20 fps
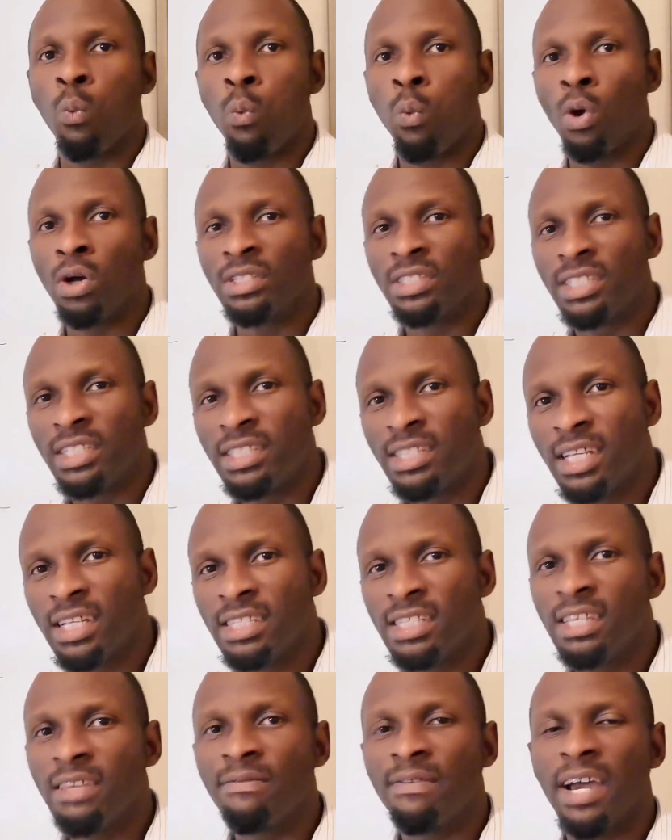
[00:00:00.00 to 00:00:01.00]

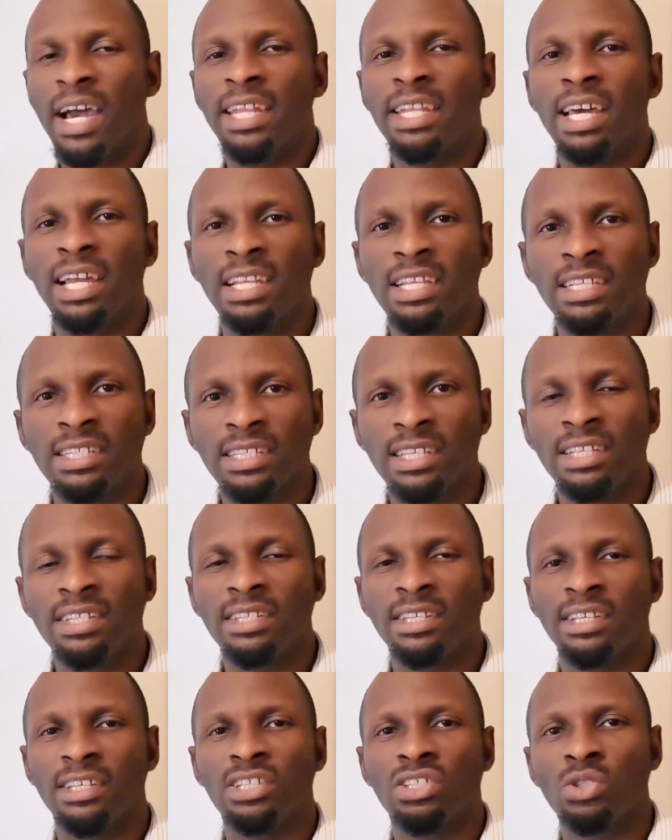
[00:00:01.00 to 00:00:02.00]
quantitative
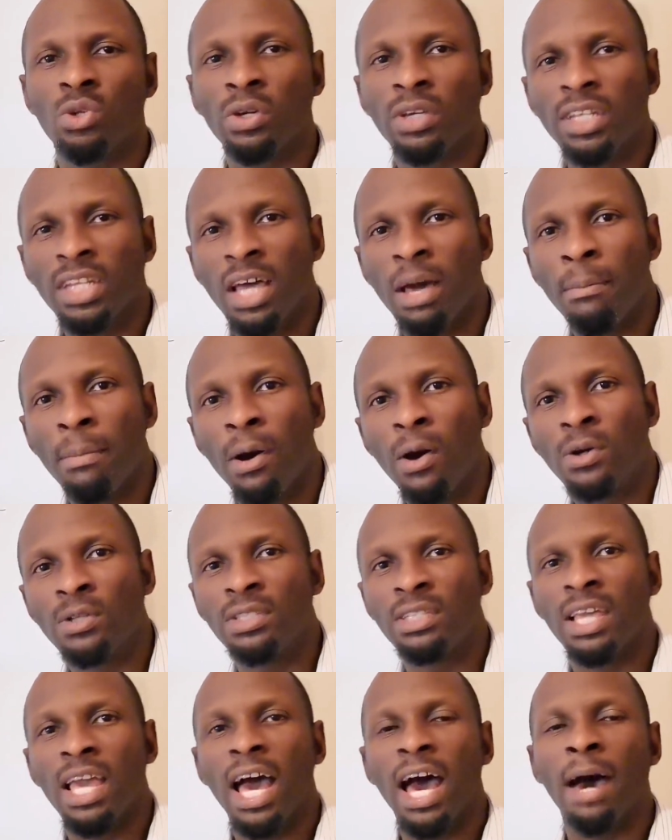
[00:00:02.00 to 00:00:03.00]
analysis is talking
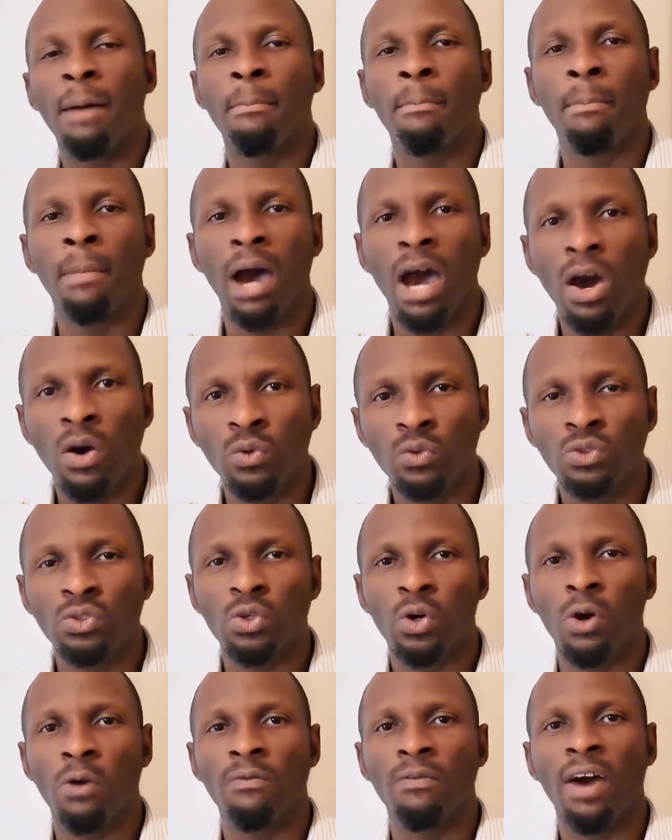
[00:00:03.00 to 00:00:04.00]
about the
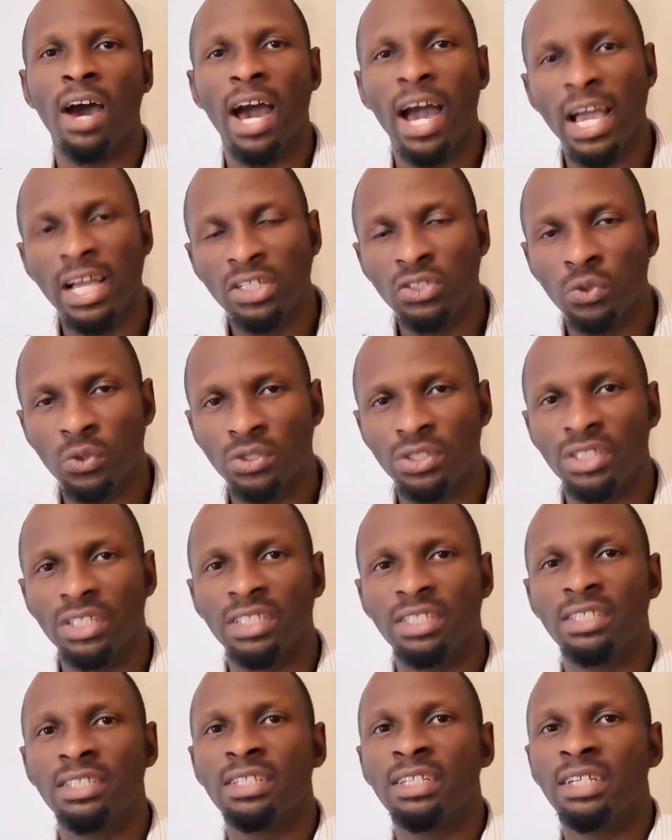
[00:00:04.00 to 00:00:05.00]
amount of
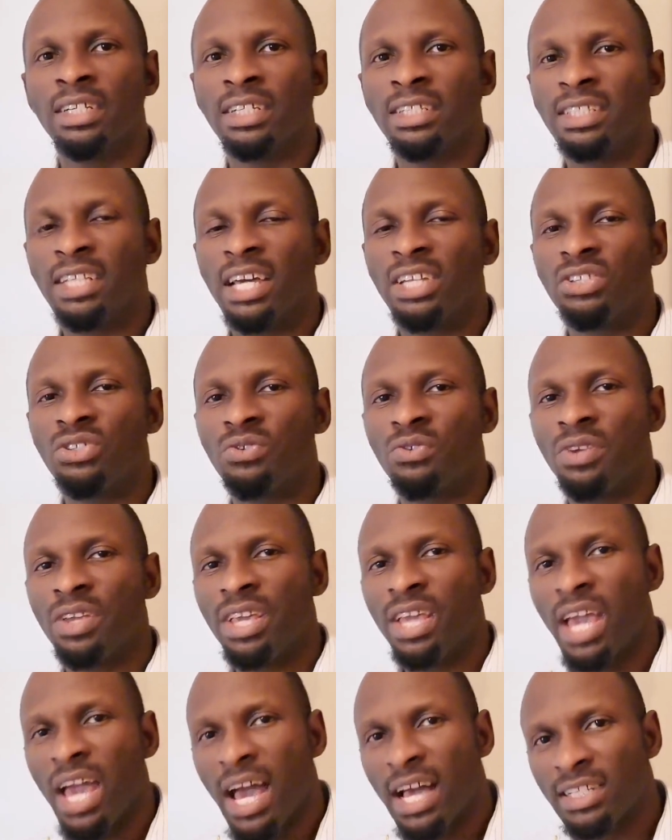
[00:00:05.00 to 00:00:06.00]
hydrogen that
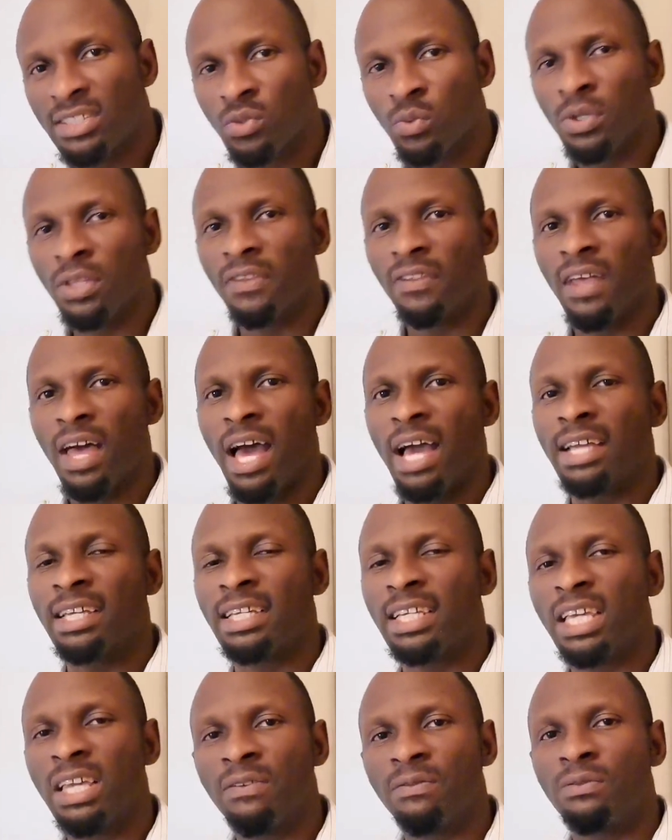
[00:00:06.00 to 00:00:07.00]
reacts with a
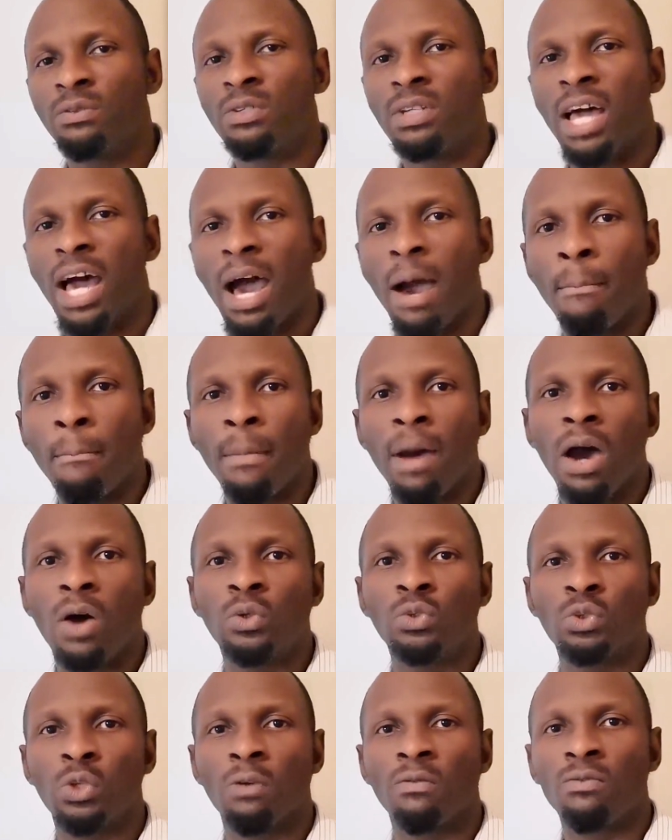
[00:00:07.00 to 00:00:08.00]
given
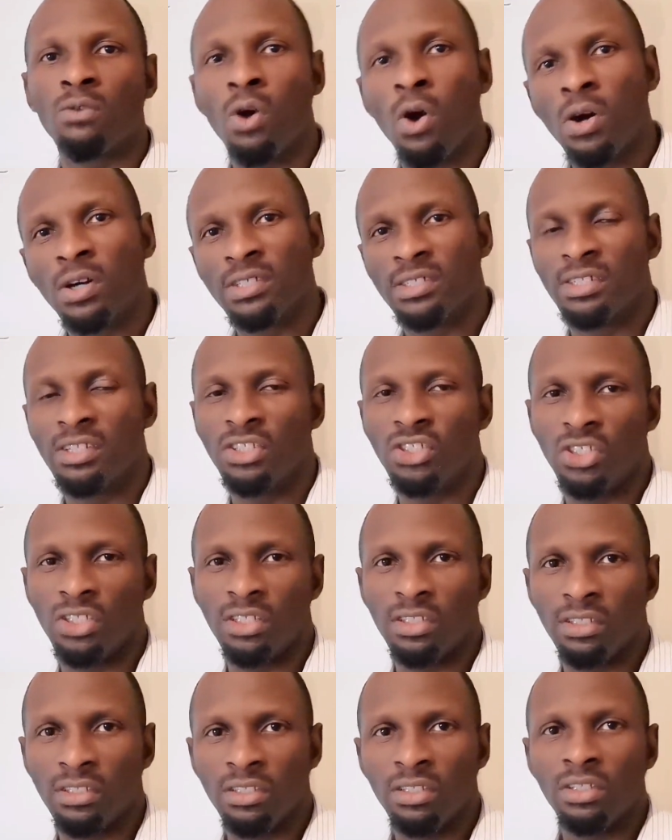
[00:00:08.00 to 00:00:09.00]
amount of
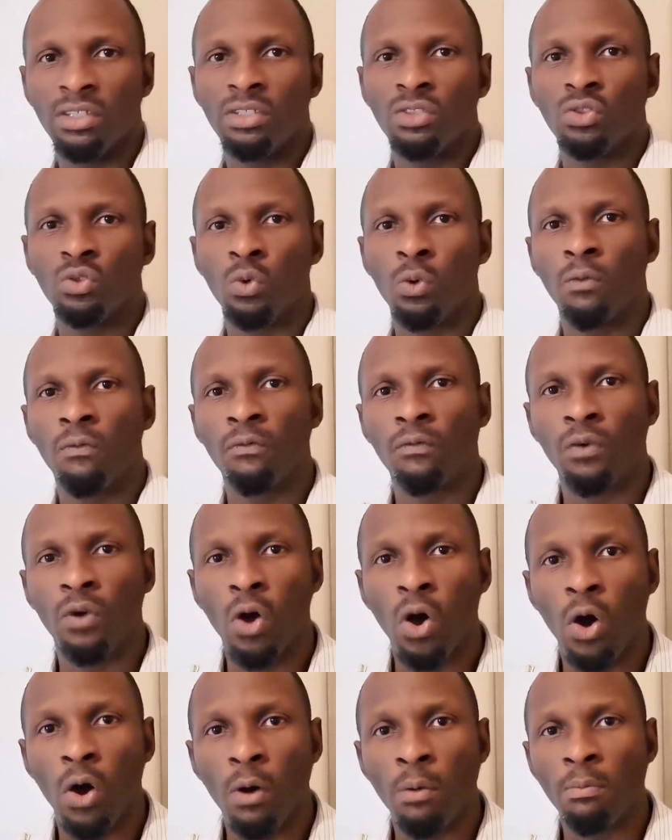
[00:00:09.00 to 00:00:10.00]
oxygen to
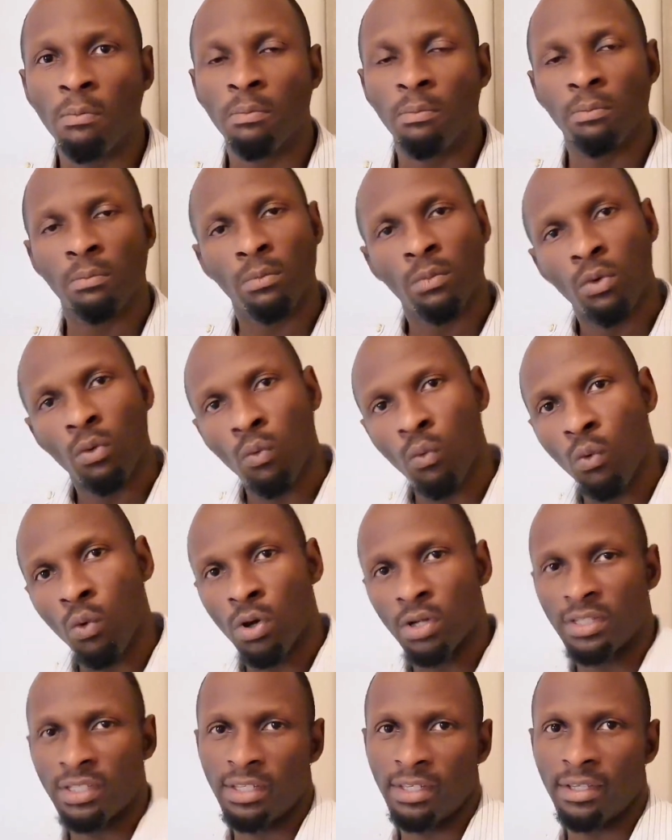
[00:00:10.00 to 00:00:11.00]
form
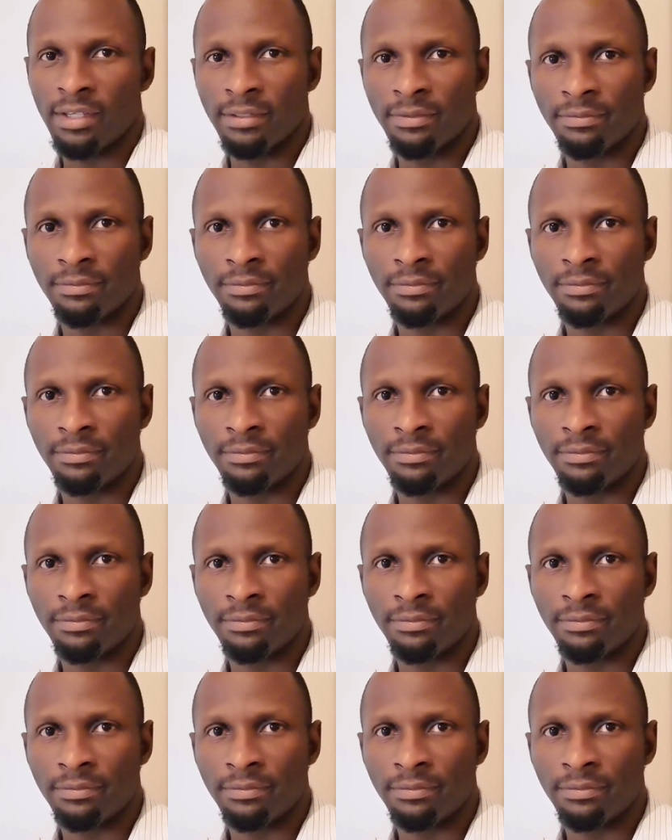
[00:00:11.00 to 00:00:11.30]
water.